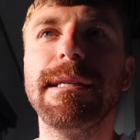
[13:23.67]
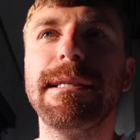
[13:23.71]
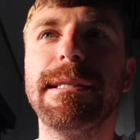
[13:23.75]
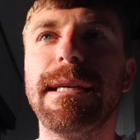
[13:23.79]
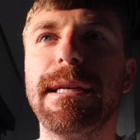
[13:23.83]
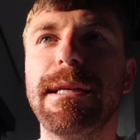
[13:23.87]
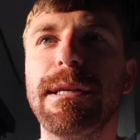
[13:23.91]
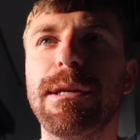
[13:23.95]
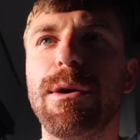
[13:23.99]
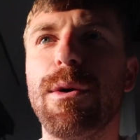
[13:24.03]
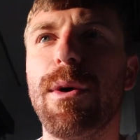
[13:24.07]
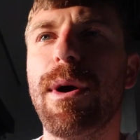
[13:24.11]

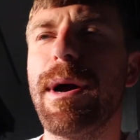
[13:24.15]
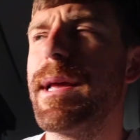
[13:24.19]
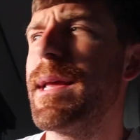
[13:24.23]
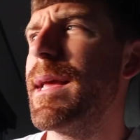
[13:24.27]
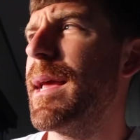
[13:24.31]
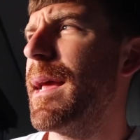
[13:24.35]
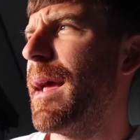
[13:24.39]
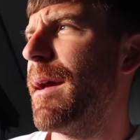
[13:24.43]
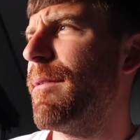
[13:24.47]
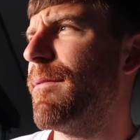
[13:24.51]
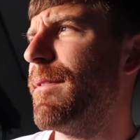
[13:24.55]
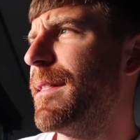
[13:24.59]
Didn't quite
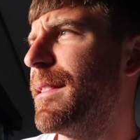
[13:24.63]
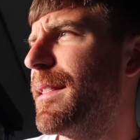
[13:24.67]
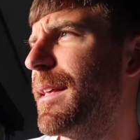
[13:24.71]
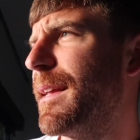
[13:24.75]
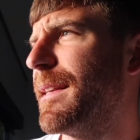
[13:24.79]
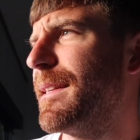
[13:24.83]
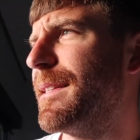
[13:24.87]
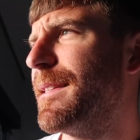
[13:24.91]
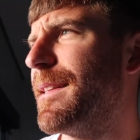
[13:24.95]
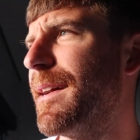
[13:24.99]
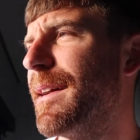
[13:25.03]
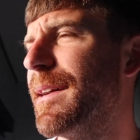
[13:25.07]
get
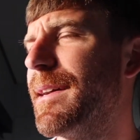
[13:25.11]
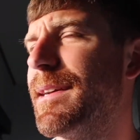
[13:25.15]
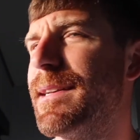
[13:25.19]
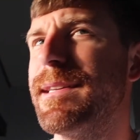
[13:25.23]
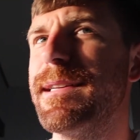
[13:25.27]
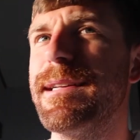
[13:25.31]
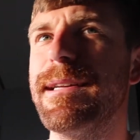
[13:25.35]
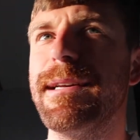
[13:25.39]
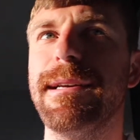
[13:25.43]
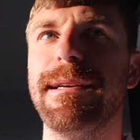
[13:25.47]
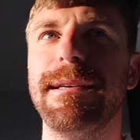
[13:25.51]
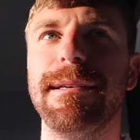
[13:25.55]
everything
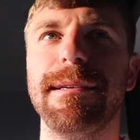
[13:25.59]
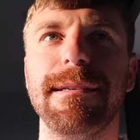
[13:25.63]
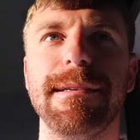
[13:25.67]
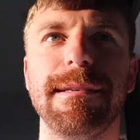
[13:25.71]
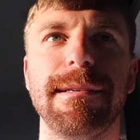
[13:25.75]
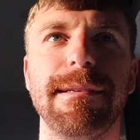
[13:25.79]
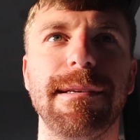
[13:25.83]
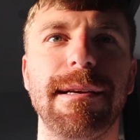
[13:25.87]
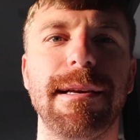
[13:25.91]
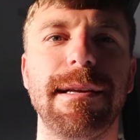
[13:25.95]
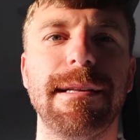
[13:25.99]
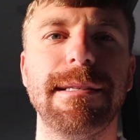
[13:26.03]
done
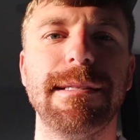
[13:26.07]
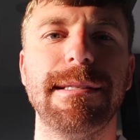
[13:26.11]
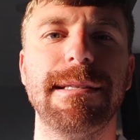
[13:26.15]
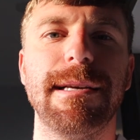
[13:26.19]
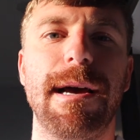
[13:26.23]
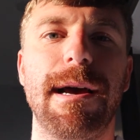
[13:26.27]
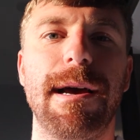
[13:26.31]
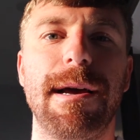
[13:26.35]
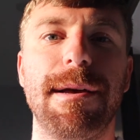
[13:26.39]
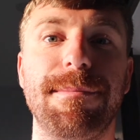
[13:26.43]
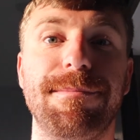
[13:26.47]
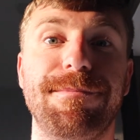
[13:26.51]
in
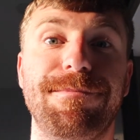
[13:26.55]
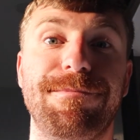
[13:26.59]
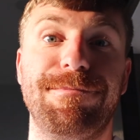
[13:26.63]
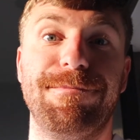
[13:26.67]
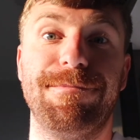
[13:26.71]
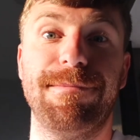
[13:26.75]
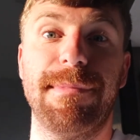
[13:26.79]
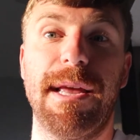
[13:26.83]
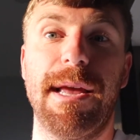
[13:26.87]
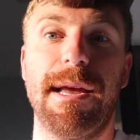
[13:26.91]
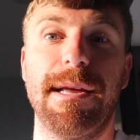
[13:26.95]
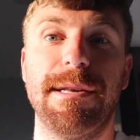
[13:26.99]
time.
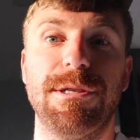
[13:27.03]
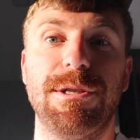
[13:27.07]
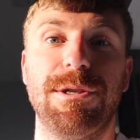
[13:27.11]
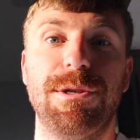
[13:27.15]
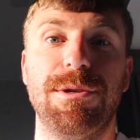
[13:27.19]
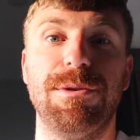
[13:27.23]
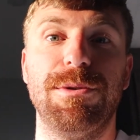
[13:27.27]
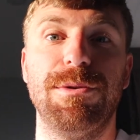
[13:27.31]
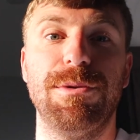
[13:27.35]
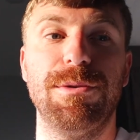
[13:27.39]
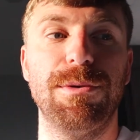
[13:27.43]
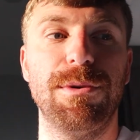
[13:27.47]
Had
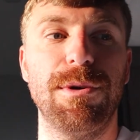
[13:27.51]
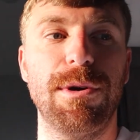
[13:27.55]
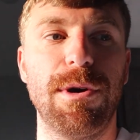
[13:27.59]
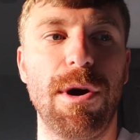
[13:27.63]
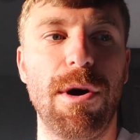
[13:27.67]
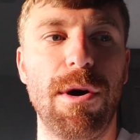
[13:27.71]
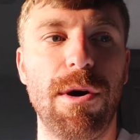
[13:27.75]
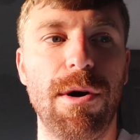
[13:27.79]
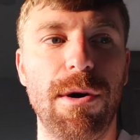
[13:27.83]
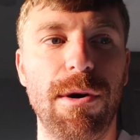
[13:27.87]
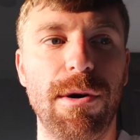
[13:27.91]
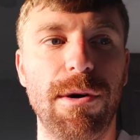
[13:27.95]
to
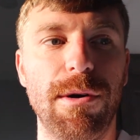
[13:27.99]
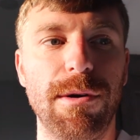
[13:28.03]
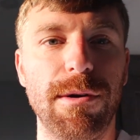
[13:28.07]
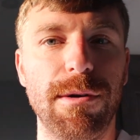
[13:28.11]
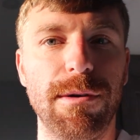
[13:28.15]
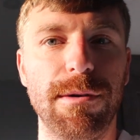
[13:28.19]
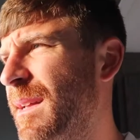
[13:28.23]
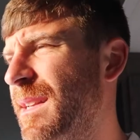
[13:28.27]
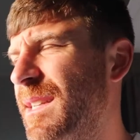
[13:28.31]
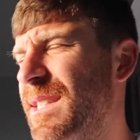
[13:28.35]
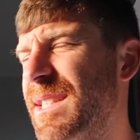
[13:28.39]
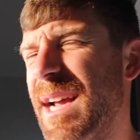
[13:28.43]
call
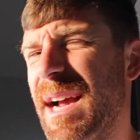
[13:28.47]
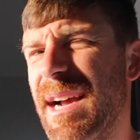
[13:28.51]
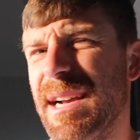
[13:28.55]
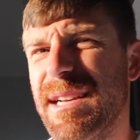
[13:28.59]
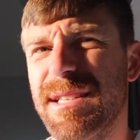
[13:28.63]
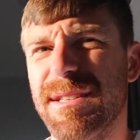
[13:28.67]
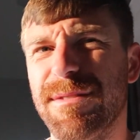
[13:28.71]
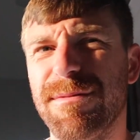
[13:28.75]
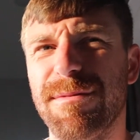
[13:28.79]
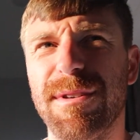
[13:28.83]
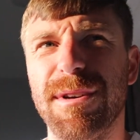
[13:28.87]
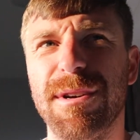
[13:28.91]

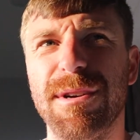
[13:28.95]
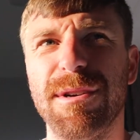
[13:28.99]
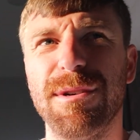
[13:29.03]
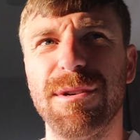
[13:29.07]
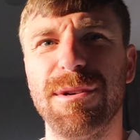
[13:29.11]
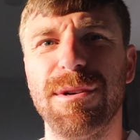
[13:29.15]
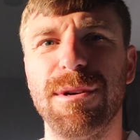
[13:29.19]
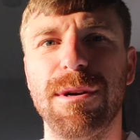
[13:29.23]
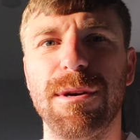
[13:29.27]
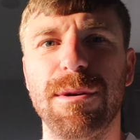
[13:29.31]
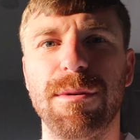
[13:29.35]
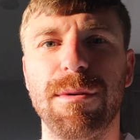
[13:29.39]

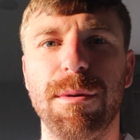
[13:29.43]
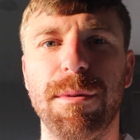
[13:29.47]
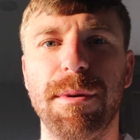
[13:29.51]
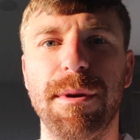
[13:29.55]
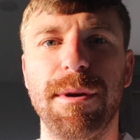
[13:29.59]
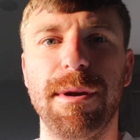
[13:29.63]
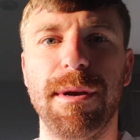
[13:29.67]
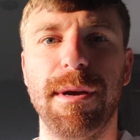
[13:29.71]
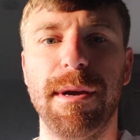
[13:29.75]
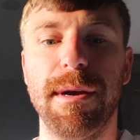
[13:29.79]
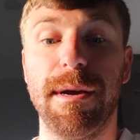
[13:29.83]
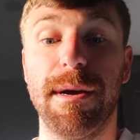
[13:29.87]
Jacksonville where
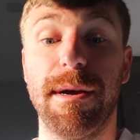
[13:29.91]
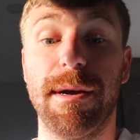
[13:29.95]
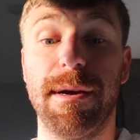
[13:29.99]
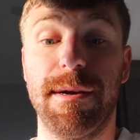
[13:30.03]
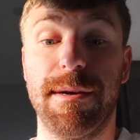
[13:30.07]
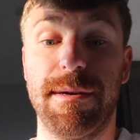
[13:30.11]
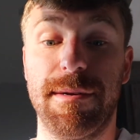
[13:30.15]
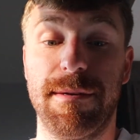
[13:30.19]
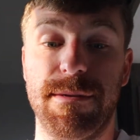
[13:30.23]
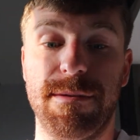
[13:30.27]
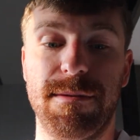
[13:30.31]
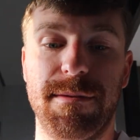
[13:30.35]
we
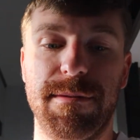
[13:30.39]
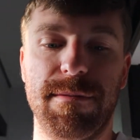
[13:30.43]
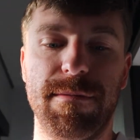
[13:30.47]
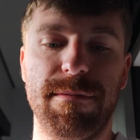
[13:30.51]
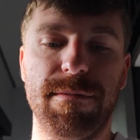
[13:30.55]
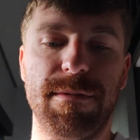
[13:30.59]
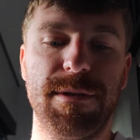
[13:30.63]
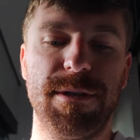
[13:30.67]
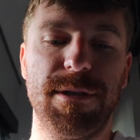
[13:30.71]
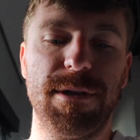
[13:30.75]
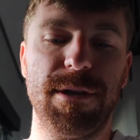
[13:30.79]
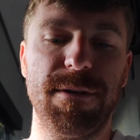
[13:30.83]

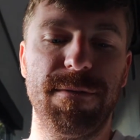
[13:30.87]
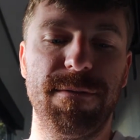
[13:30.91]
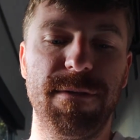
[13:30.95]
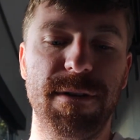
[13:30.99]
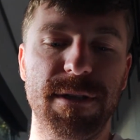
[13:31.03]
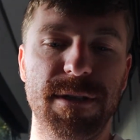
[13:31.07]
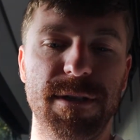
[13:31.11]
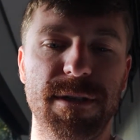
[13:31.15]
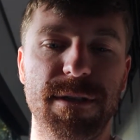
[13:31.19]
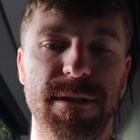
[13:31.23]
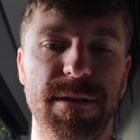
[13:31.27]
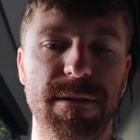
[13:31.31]
reserved a
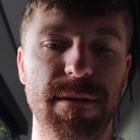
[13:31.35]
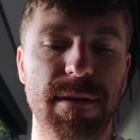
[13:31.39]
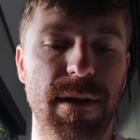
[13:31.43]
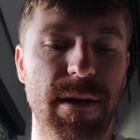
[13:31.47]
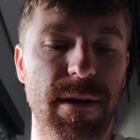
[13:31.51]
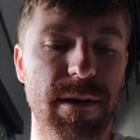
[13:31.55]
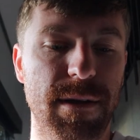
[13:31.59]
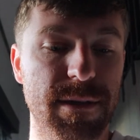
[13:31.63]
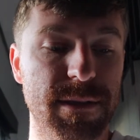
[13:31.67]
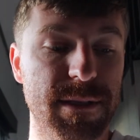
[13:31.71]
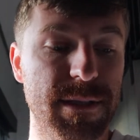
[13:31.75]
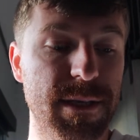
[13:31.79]

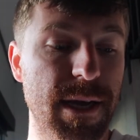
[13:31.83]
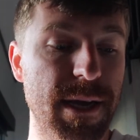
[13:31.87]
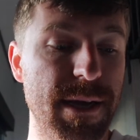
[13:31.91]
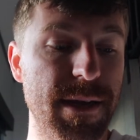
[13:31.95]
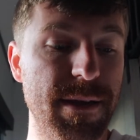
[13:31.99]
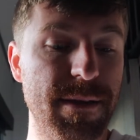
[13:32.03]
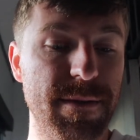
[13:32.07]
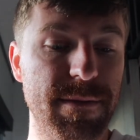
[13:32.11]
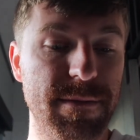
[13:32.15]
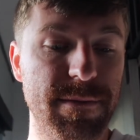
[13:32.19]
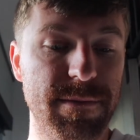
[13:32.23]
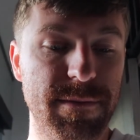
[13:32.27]

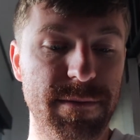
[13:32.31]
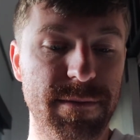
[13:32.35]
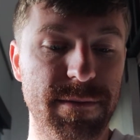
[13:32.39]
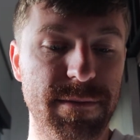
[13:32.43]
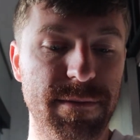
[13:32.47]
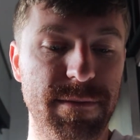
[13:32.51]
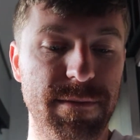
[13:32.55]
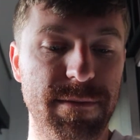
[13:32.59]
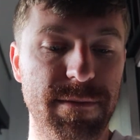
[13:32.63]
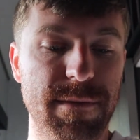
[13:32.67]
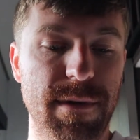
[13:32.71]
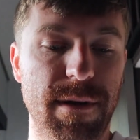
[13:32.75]
site.
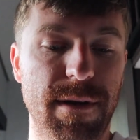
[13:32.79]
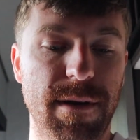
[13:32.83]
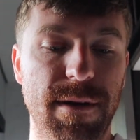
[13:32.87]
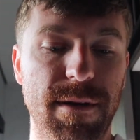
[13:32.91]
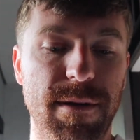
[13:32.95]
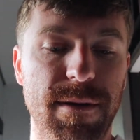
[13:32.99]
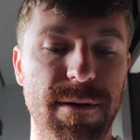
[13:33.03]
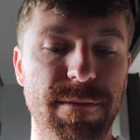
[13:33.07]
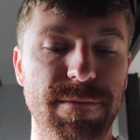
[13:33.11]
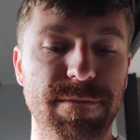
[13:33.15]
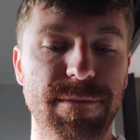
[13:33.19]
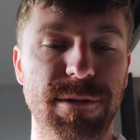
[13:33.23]

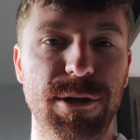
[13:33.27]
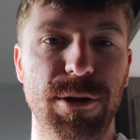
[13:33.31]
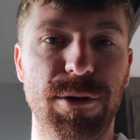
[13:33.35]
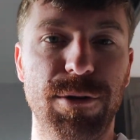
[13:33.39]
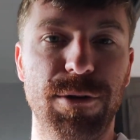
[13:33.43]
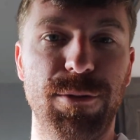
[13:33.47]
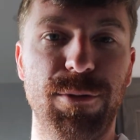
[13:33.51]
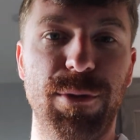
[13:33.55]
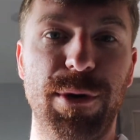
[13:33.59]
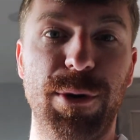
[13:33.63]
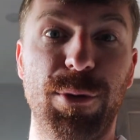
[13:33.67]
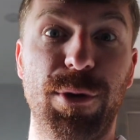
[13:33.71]
Told
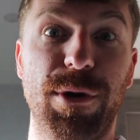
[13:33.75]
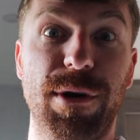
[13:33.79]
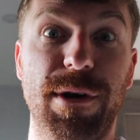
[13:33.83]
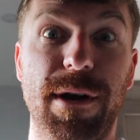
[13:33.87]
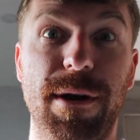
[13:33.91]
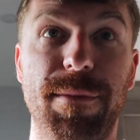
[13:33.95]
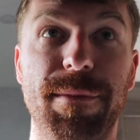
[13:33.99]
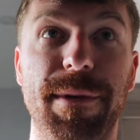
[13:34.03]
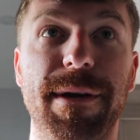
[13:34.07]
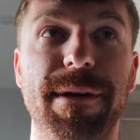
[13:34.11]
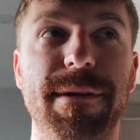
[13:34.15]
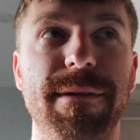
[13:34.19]
them we weren't
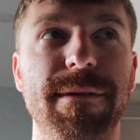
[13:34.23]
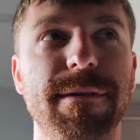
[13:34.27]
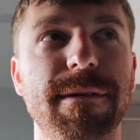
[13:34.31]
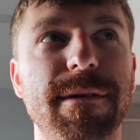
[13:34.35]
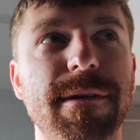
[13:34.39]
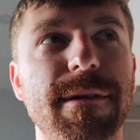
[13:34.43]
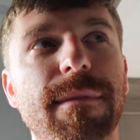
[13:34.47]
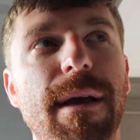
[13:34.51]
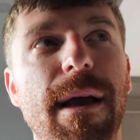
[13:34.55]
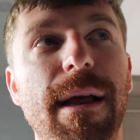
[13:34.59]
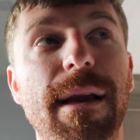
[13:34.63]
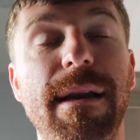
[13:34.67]
coming.
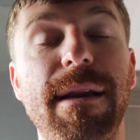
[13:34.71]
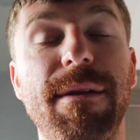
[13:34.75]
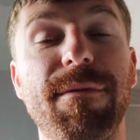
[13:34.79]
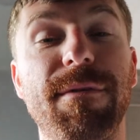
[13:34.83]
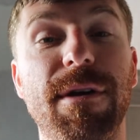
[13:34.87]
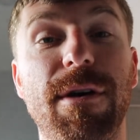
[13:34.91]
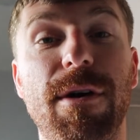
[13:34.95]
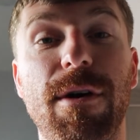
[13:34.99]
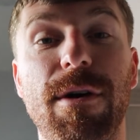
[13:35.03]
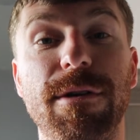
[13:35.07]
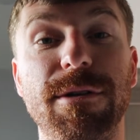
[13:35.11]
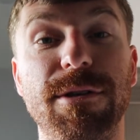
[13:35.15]
I didn't
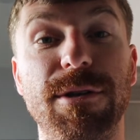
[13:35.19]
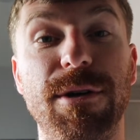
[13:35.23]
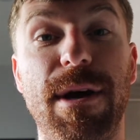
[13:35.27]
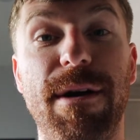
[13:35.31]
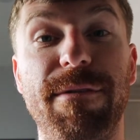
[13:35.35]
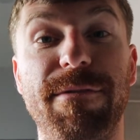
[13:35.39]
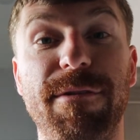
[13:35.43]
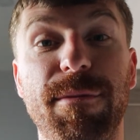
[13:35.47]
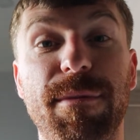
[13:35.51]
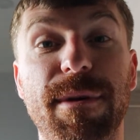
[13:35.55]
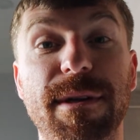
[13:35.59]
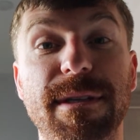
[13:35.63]
even call until
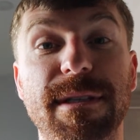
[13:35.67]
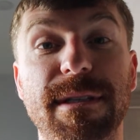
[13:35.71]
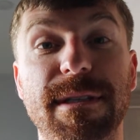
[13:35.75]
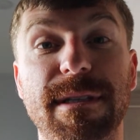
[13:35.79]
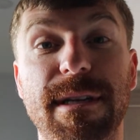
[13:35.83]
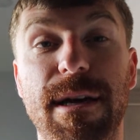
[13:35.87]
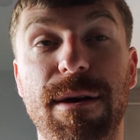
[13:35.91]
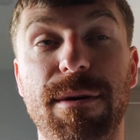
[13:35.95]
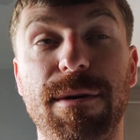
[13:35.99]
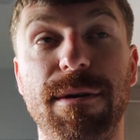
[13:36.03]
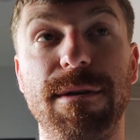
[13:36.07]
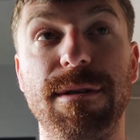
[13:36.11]
after business
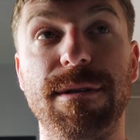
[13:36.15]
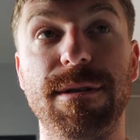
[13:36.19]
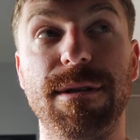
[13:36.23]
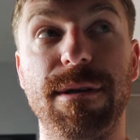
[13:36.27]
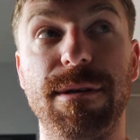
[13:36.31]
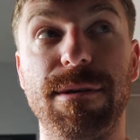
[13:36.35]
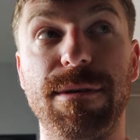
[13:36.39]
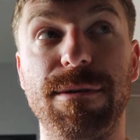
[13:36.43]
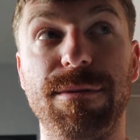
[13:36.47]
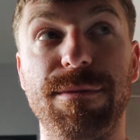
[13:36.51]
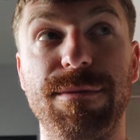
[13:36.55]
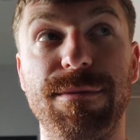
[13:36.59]
hours,
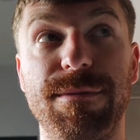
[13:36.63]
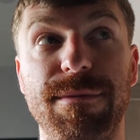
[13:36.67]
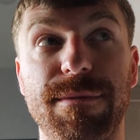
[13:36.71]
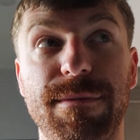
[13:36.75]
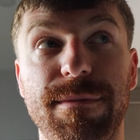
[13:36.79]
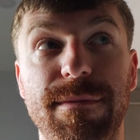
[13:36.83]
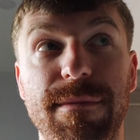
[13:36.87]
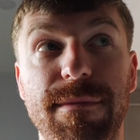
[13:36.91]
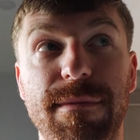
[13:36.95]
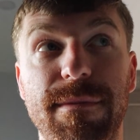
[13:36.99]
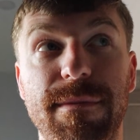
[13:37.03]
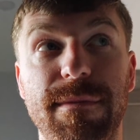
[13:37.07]
so
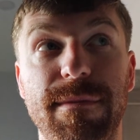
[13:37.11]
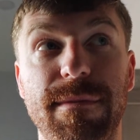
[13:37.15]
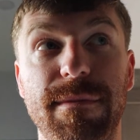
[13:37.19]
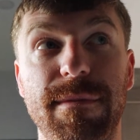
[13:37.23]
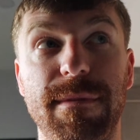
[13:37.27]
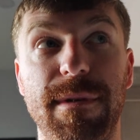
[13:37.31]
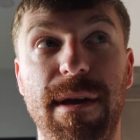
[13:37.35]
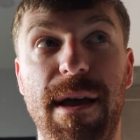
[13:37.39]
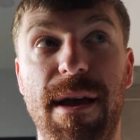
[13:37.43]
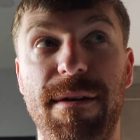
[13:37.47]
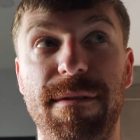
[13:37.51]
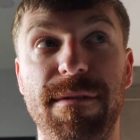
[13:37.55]

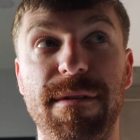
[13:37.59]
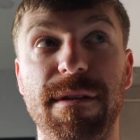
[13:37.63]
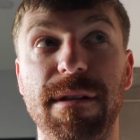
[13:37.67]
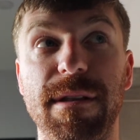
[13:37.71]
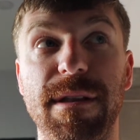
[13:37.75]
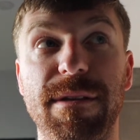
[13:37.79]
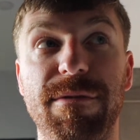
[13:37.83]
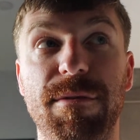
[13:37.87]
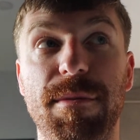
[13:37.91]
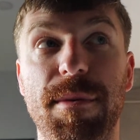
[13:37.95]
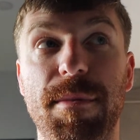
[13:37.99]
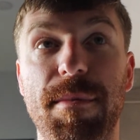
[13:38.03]
I had to
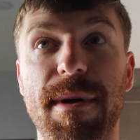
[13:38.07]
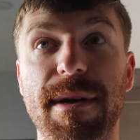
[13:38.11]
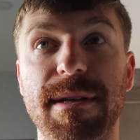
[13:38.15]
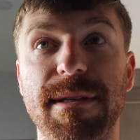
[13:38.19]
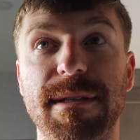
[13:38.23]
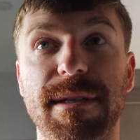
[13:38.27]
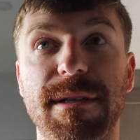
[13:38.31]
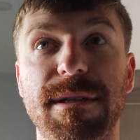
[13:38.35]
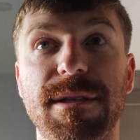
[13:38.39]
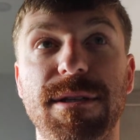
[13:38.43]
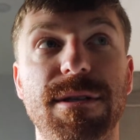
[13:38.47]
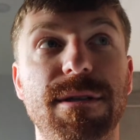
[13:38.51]
leave them a
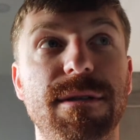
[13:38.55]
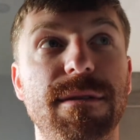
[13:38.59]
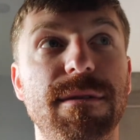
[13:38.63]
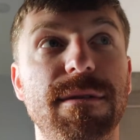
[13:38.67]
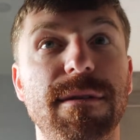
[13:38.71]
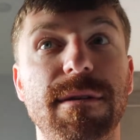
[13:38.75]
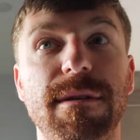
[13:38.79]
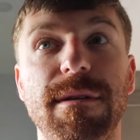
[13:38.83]
message.